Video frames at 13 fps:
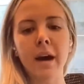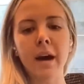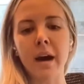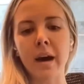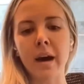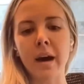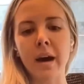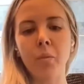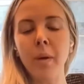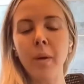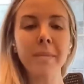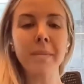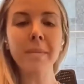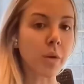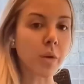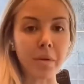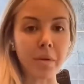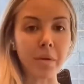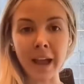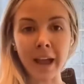what made you
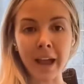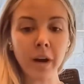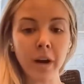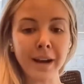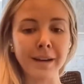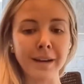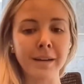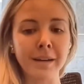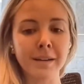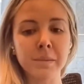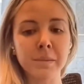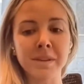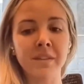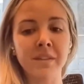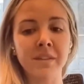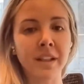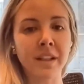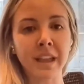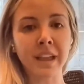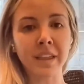apply for it, and
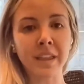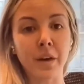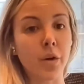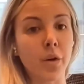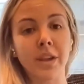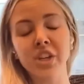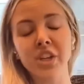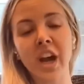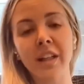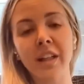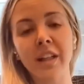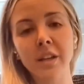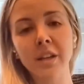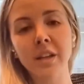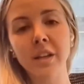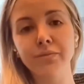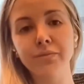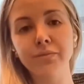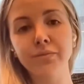specifically the COTI challenge?